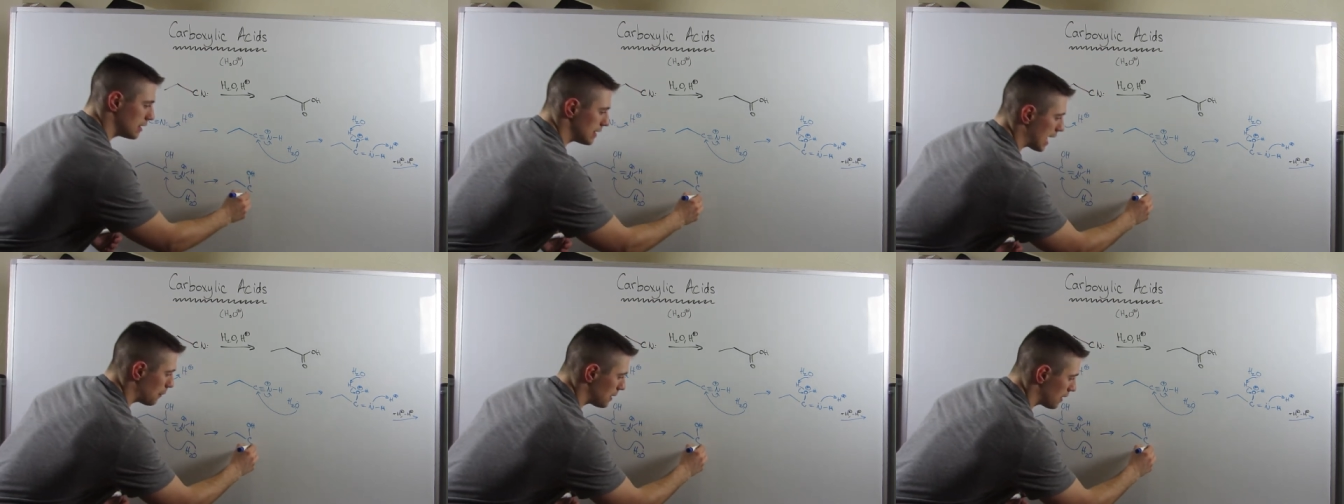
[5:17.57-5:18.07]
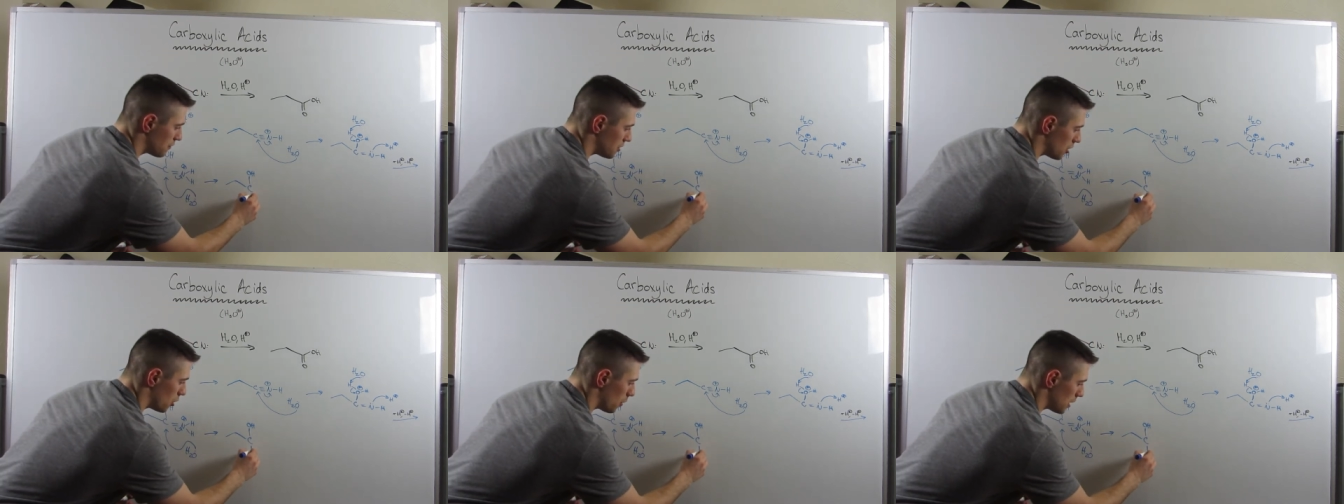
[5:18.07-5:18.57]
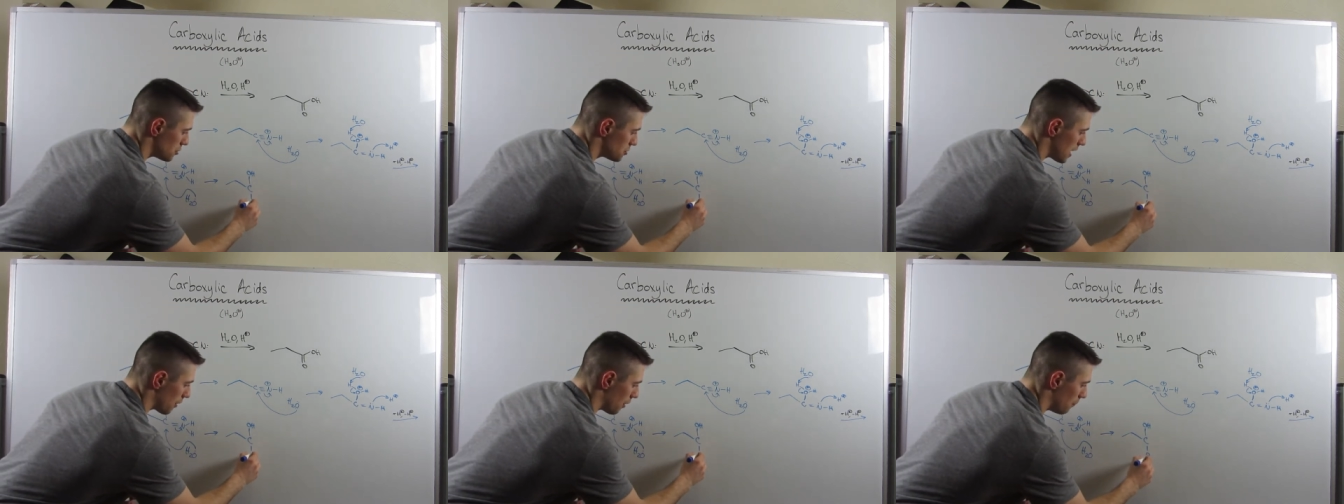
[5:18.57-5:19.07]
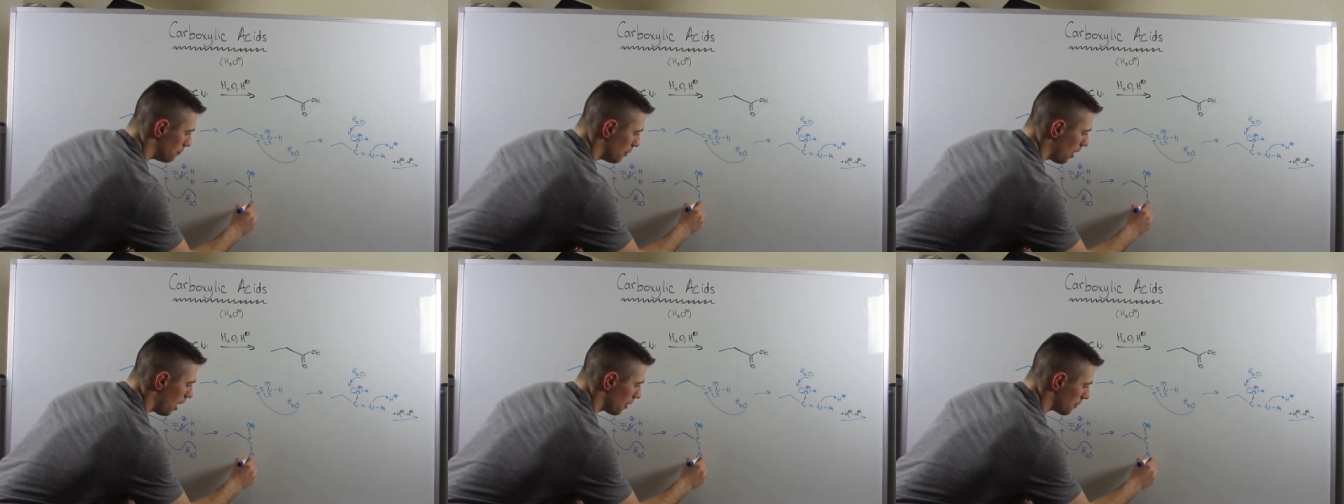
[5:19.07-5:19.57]
Now we have the OH down on
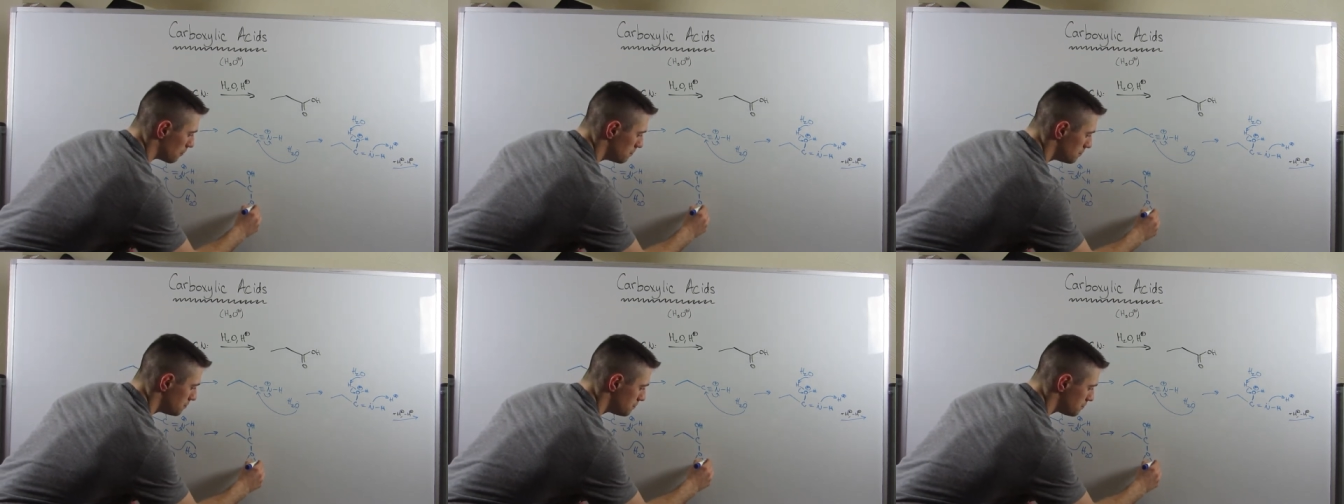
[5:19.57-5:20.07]
bottom.